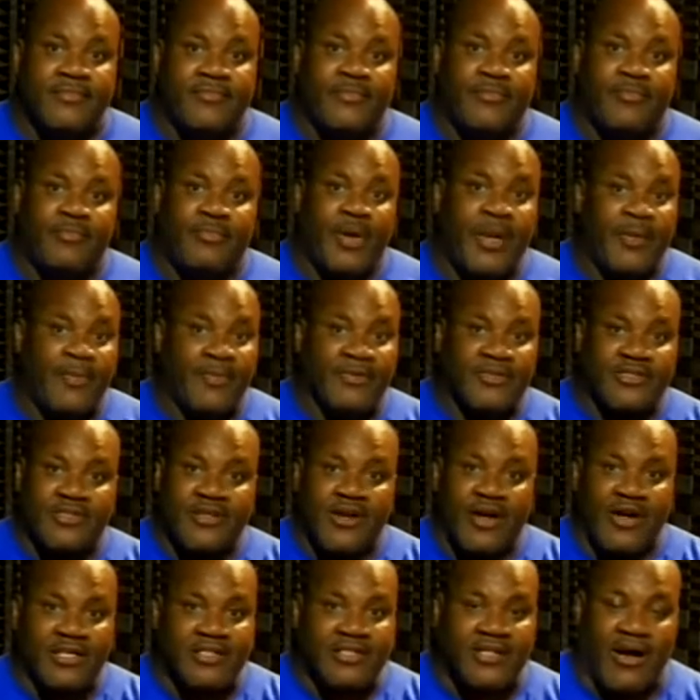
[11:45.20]
People
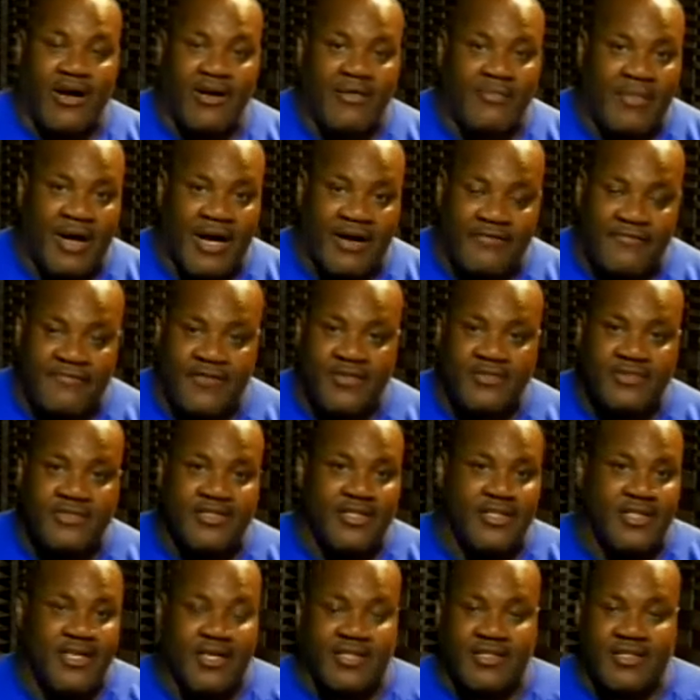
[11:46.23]
start talking about folks
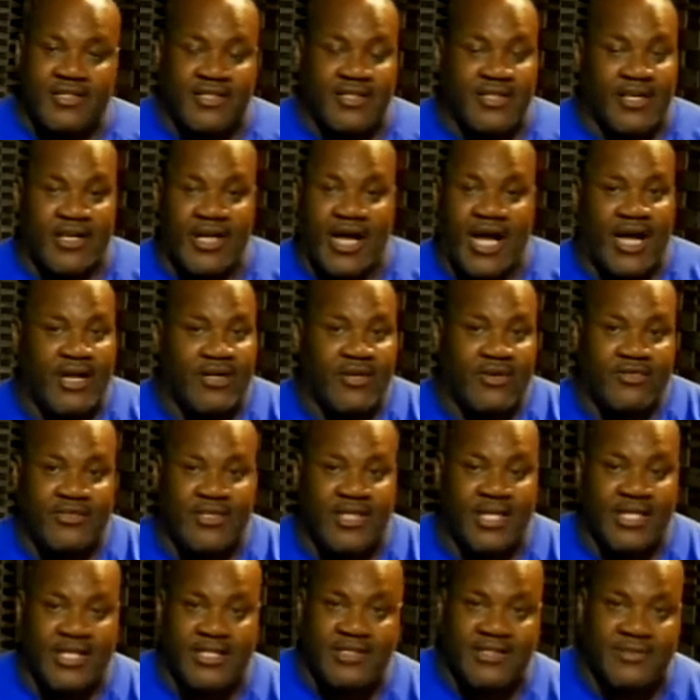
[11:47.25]
in Chicago
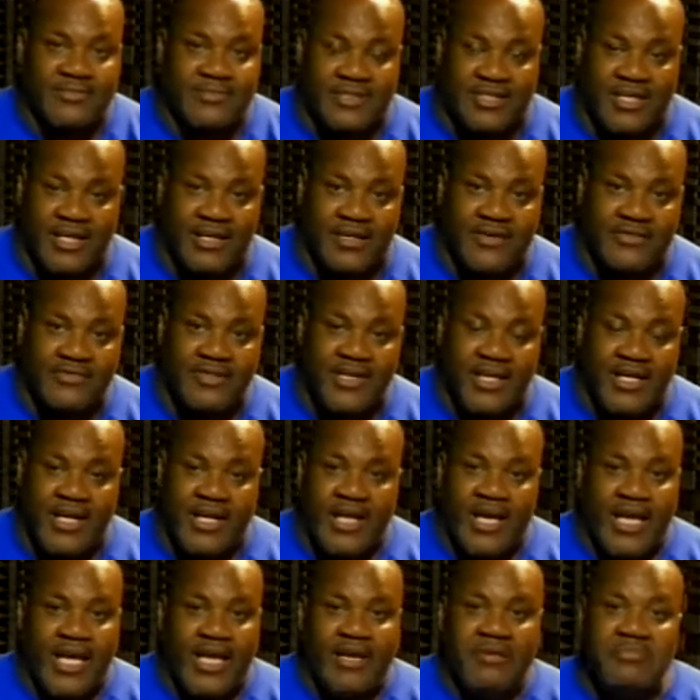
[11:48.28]
killing themselves.
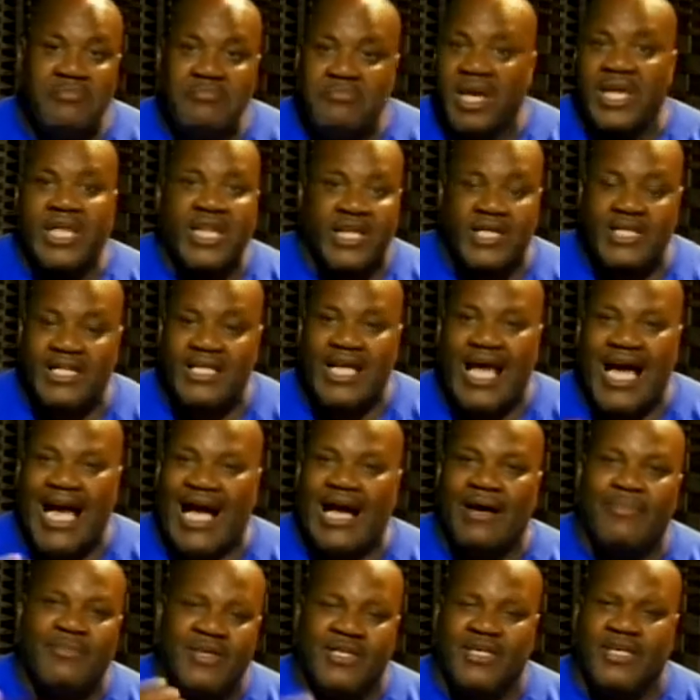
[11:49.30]
Immediately,
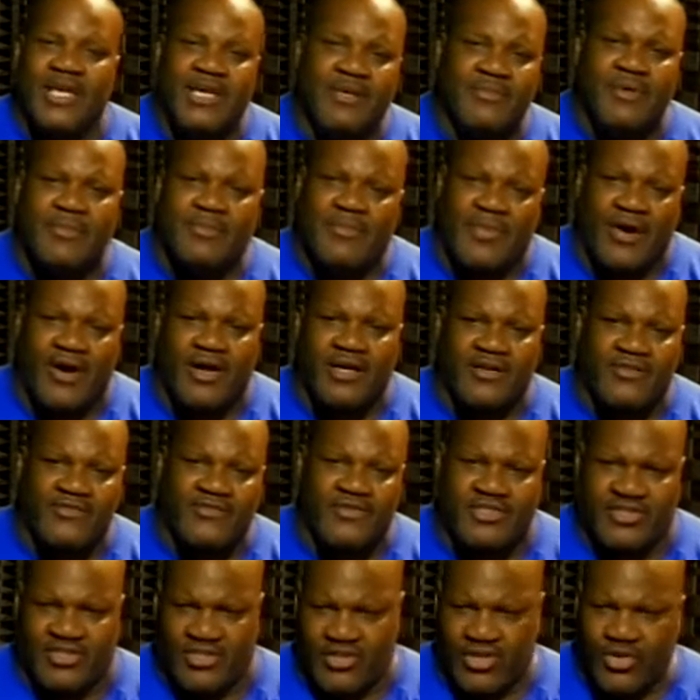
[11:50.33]
I became a part of a
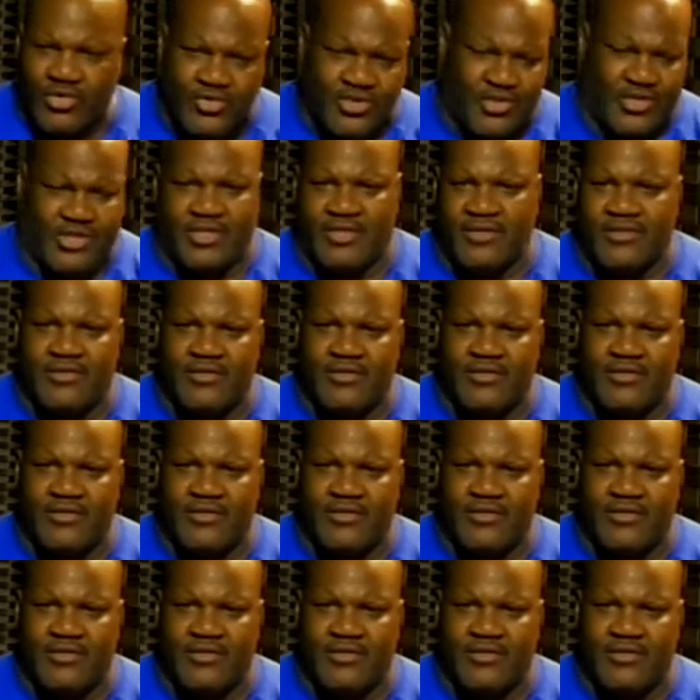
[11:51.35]
solution.